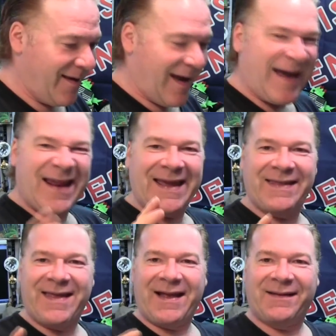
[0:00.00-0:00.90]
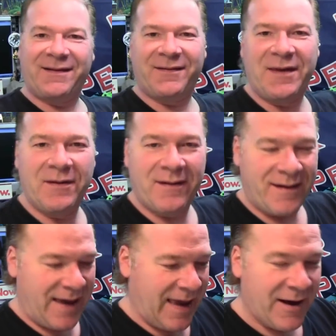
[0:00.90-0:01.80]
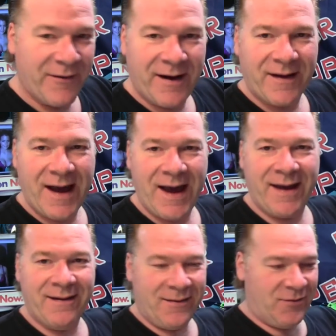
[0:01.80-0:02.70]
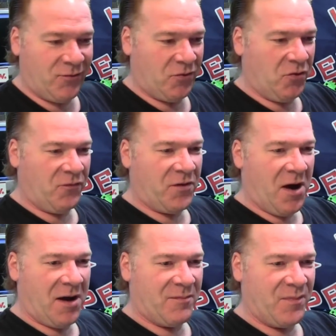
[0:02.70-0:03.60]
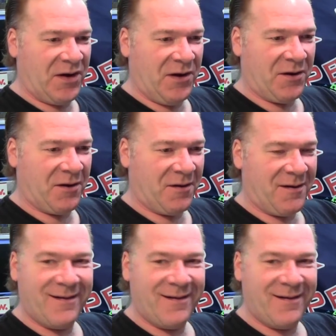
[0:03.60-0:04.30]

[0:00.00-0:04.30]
I gotta get that little AOL guy. You've got beer.